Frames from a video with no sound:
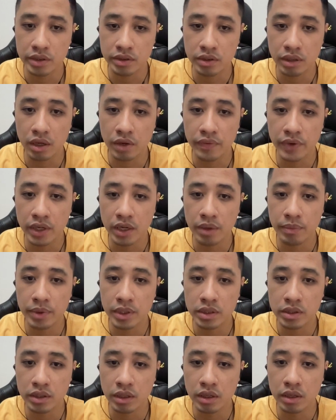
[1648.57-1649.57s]
of
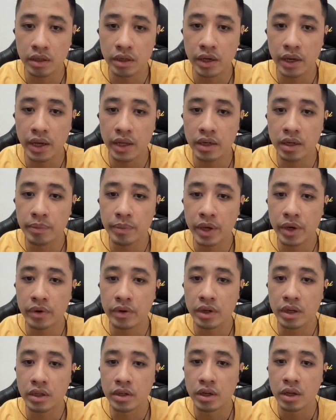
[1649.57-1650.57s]
Vietnamese against
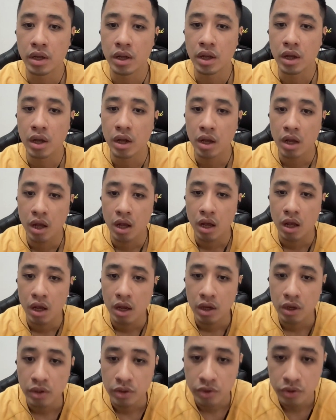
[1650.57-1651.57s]
American
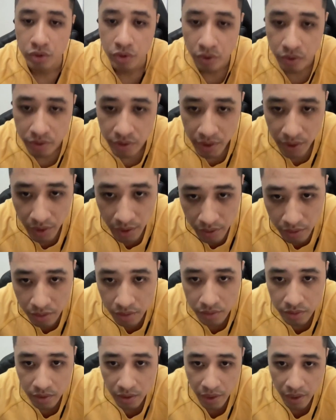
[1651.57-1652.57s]

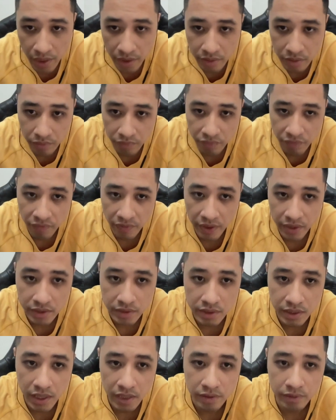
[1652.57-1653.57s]
soldiers and the fact
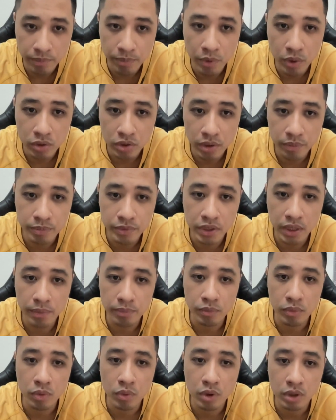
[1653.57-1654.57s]
that most of
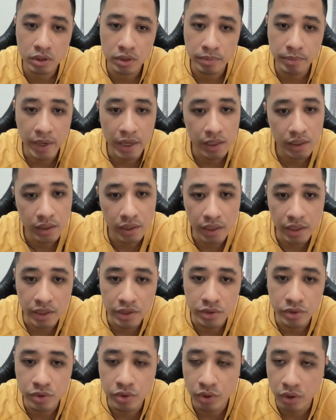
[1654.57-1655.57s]
them were badly
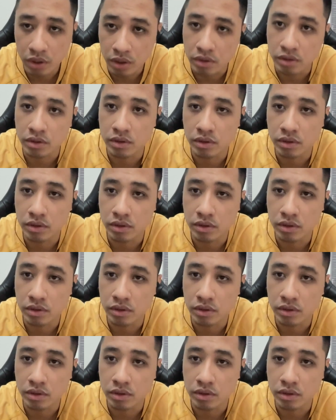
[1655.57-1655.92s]
injured.